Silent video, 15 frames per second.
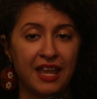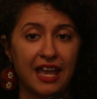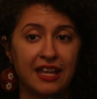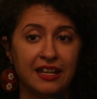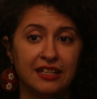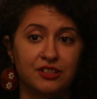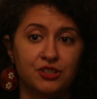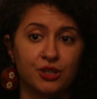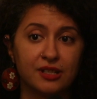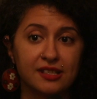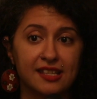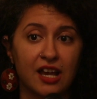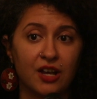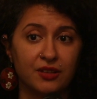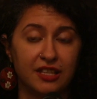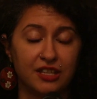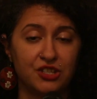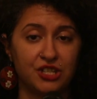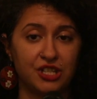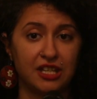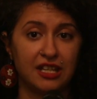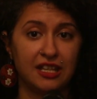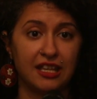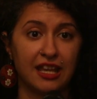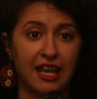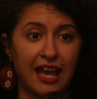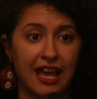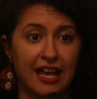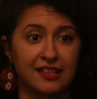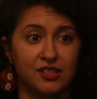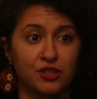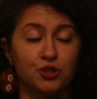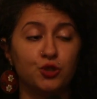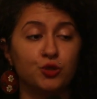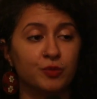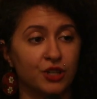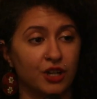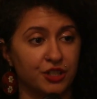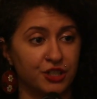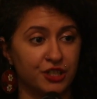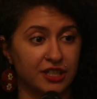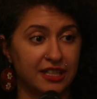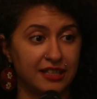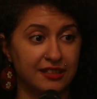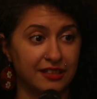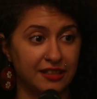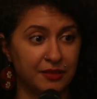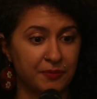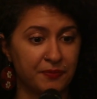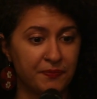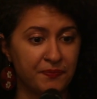And it turns out that she has a tumor on her kidney.